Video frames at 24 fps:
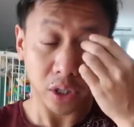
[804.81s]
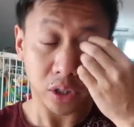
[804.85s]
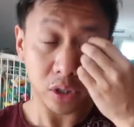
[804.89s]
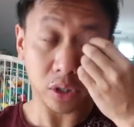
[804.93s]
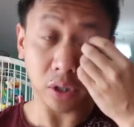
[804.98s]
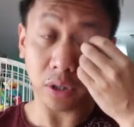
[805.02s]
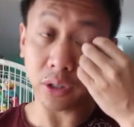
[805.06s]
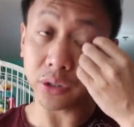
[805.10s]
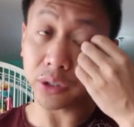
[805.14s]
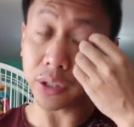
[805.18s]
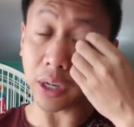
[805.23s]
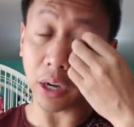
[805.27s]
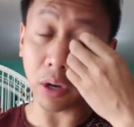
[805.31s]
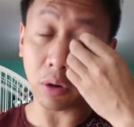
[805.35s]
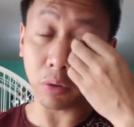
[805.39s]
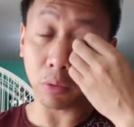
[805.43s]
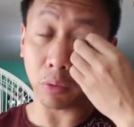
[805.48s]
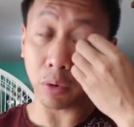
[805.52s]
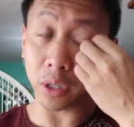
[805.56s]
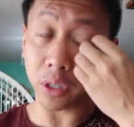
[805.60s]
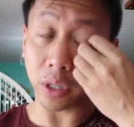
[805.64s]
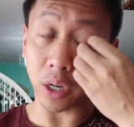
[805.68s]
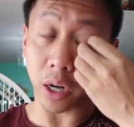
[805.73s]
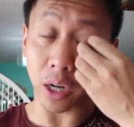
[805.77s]
Turns out
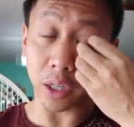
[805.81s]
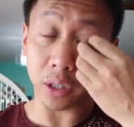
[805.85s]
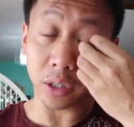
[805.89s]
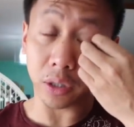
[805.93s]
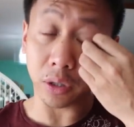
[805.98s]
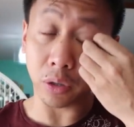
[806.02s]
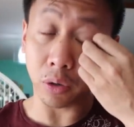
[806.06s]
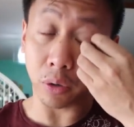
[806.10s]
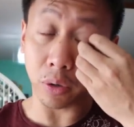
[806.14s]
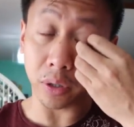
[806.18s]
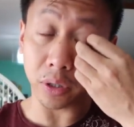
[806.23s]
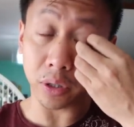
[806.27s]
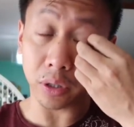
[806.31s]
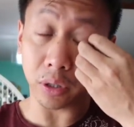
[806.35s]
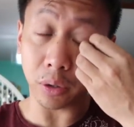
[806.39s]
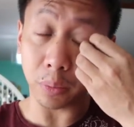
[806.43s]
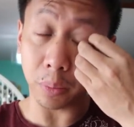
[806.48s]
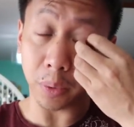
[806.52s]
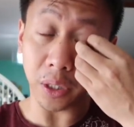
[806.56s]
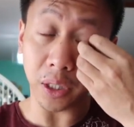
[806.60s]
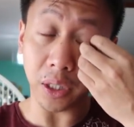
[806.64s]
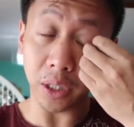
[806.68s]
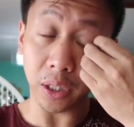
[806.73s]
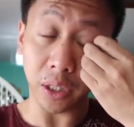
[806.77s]
we're not going to
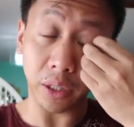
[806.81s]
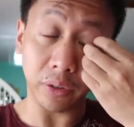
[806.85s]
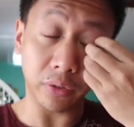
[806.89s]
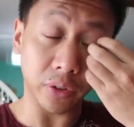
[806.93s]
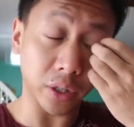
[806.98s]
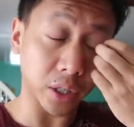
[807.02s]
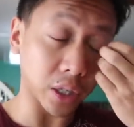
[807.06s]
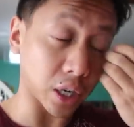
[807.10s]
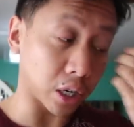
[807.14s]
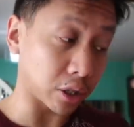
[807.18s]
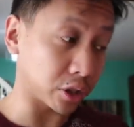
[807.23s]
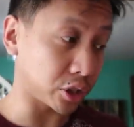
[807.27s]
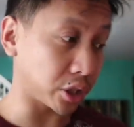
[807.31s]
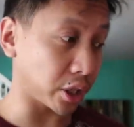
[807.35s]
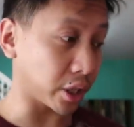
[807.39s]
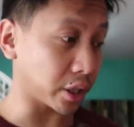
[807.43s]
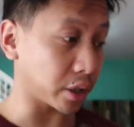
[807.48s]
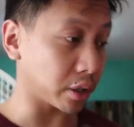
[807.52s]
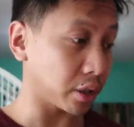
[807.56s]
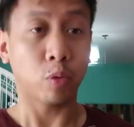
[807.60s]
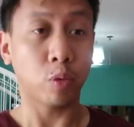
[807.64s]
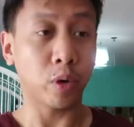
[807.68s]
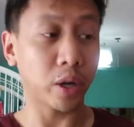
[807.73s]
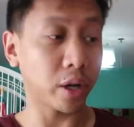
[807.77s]
be leaving our
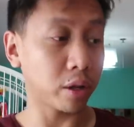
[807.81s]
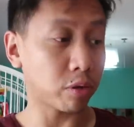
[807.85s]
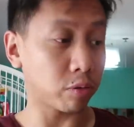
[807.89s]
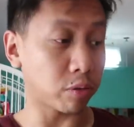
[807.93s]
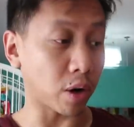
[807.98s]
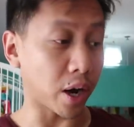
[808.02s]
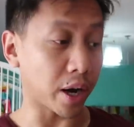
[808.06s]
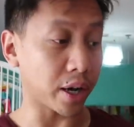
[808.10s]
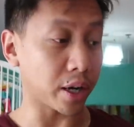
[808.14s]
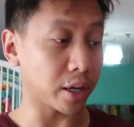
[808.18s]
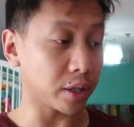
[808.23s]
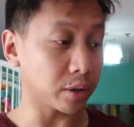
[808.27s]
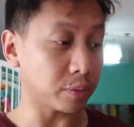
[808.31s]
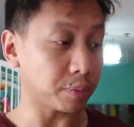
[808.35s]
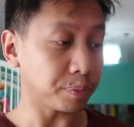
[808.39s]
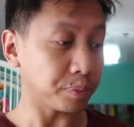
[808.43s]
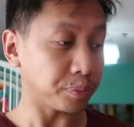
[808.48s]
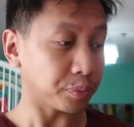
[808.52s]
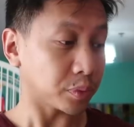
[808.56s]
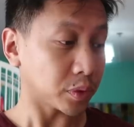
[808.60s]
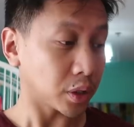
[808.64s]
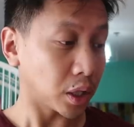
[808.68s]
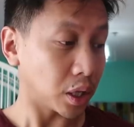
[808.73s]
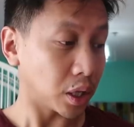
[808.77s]
chick with Ryan
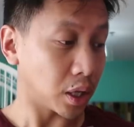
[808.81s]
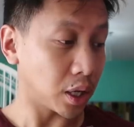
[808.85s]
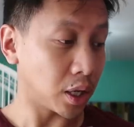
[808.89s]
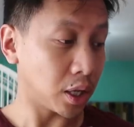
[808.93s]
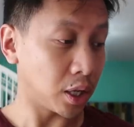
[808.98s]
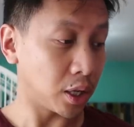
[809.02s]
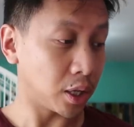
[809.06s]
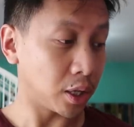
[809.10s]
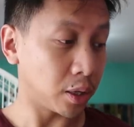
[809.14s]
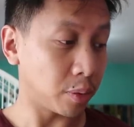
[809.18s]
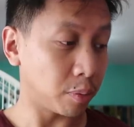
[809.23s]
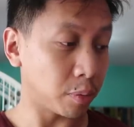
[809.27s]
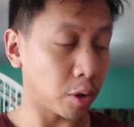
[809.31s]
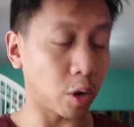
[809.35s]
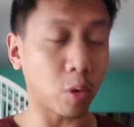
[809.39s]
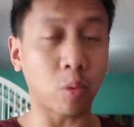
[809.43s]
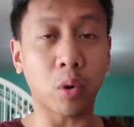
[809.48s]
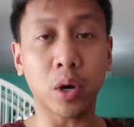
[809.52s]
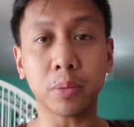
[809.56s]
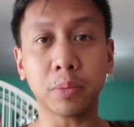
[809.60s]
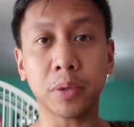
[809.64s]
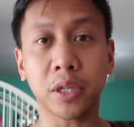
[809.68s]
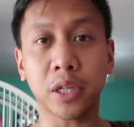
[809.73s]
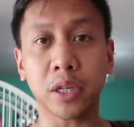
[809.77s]
um,
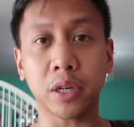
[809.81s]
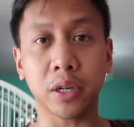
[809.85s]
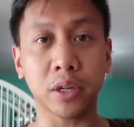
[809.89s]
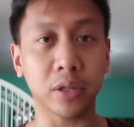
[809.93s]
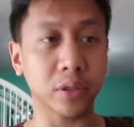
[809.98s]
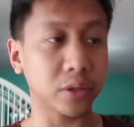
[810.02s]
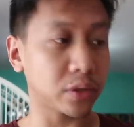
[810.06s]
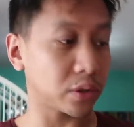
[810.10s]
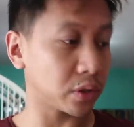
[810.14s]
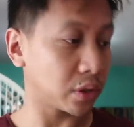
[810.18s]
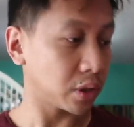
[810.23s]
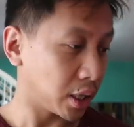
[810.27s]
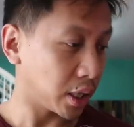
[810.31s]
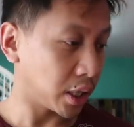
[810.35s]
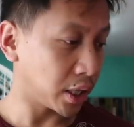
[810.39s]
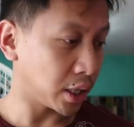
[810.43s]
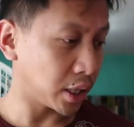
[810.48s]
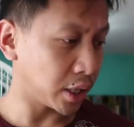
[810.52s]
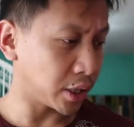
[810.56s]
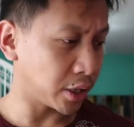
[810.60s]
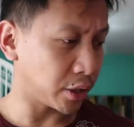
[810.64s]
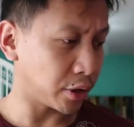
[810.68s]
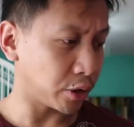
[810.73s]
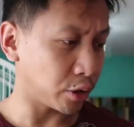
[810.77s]
one because
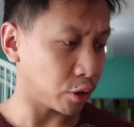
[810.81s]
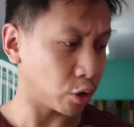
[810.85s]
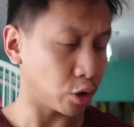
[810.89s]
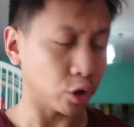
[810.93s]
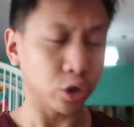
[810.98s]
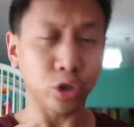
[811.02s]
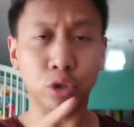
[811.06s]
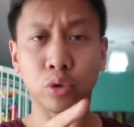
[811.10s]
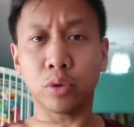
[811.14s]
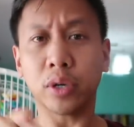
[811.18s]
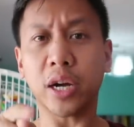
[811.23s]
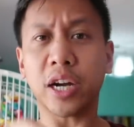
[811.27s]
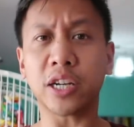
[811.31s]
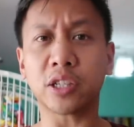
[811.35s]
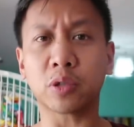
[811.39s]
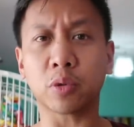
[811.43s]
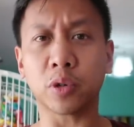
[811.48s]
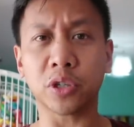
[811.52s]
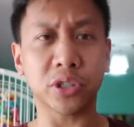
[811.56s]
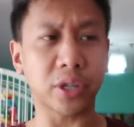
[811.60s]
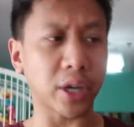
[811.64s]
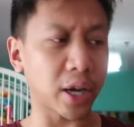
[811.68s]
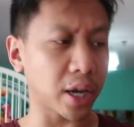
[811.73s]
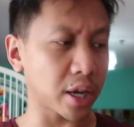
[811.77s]
uh, you guys
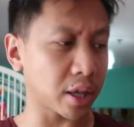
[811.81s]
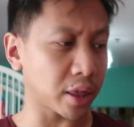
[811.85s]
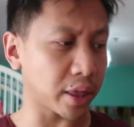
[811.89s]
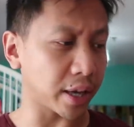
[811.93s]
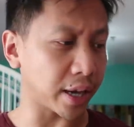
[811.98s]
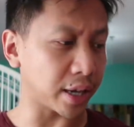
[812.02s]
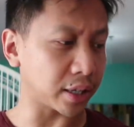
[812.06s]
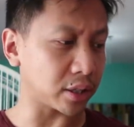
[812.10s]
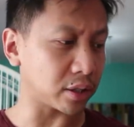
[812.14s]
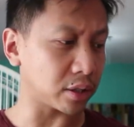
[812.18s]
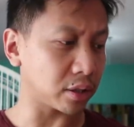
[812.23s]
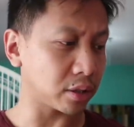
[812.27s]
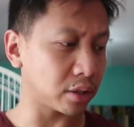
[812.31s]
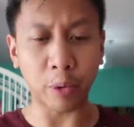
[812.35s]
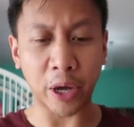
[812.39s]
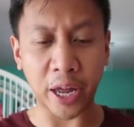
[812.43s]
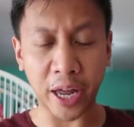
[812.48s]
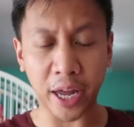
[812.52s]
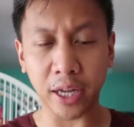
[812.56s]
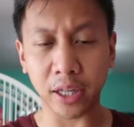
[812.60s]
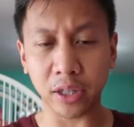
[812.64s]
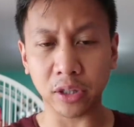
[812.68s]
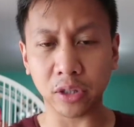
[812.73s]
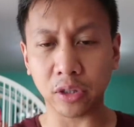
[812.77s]
were saying that
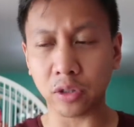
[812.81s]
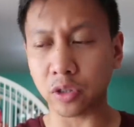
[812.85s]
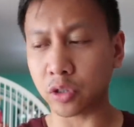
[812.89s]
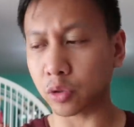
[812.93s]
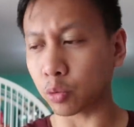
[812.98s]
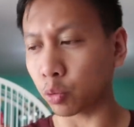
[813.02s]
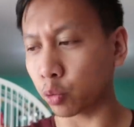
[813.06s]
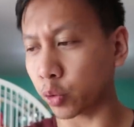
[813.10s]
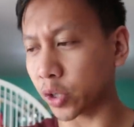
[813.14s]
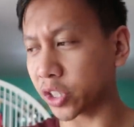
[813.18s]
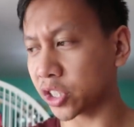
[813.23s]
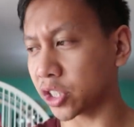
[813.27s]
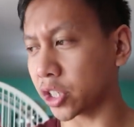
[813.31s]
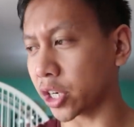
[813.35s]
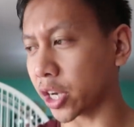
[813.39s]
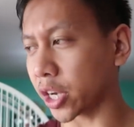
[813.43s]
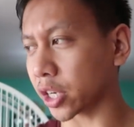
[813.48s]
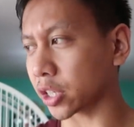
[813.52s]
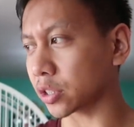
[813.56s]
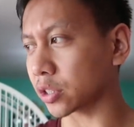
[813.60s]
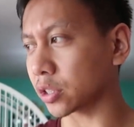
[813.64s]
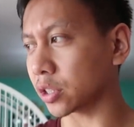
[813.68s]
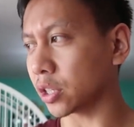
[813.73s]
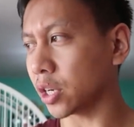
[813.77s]
hens with
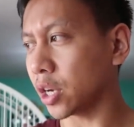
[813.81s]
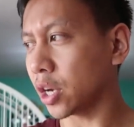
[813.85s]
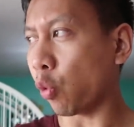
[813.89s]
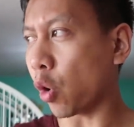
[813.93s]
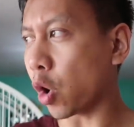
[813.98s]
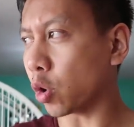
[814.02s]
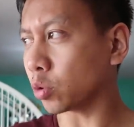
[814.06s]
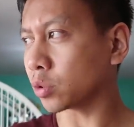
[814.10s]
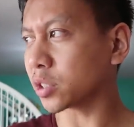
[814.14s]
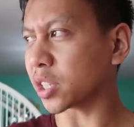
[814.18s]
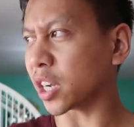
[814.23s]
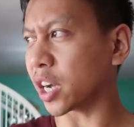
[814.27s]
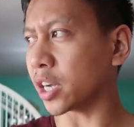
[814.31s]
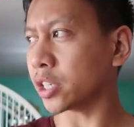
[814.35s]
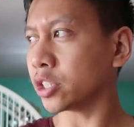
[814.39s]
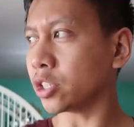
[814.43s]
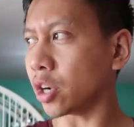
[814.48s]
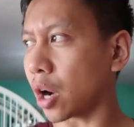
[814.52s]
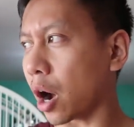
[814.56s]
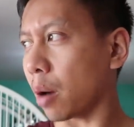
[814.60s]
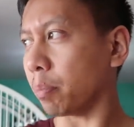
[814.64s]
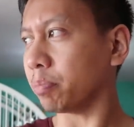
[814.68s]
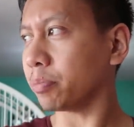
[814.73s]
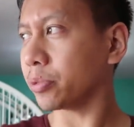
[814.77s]
chicks won't
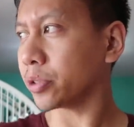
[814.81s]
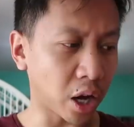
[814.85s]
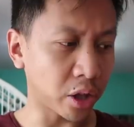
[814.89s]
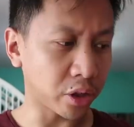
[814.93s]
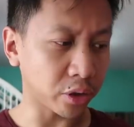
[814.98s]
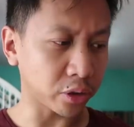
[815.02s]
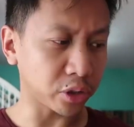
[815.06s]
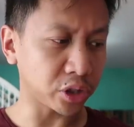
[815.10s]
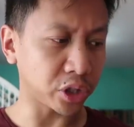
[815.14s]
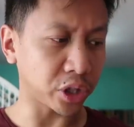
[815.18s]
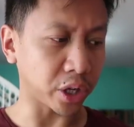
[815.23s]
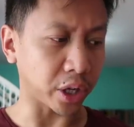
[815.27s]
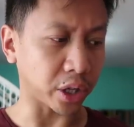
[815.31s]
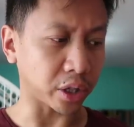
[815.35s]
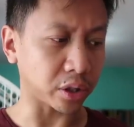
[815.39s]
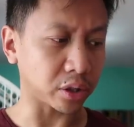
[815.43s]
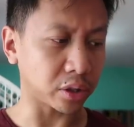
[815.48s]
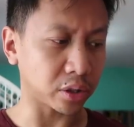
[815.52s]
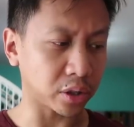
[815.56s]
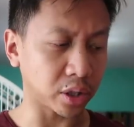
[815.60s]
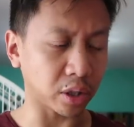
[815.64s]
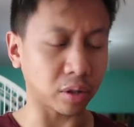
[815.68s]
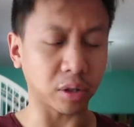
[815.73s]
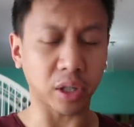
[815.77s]
adopt other
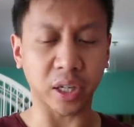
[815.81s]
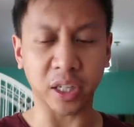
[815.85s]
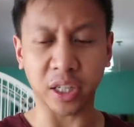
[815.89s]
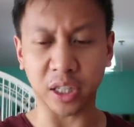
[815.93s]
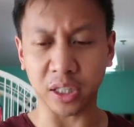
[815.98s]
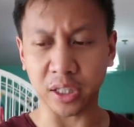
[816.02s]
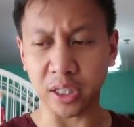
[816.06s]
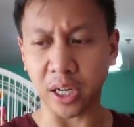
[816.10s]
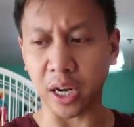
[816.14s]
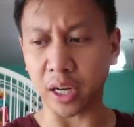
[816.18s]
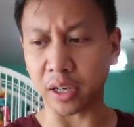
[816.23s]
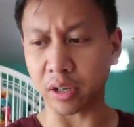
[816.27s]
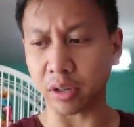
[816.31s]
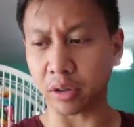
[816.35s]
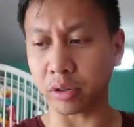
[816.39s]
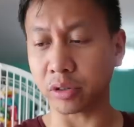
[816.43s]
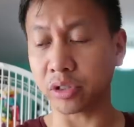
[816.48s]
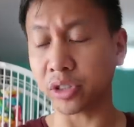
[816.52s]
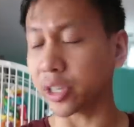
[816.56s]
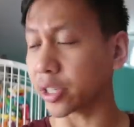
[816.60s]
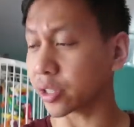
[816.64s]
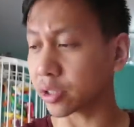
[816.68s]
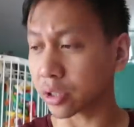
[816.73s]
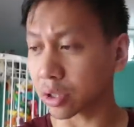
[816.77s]
chicks. They'll like attack other
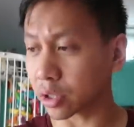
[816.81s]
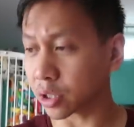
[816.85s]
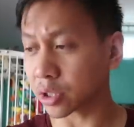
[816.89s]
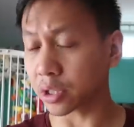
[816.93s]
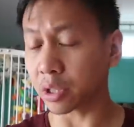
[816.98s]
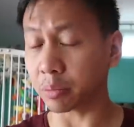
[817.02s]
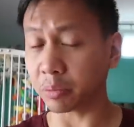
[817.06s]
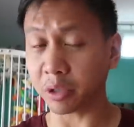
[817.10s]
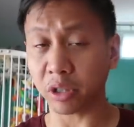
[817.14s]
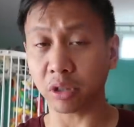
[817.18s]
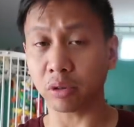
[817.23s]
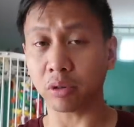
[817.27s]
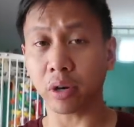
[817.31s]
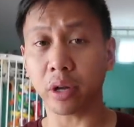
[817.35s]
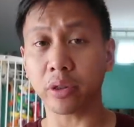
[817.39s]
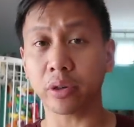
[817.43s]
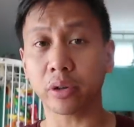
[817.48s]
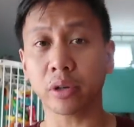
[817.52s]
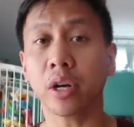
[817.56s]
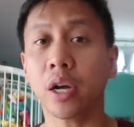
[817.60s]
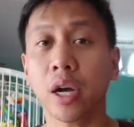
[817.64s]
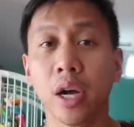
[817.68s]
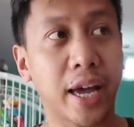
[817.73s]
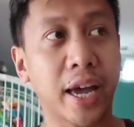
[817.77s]
chicks, something or
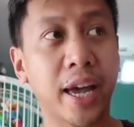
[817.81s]
other.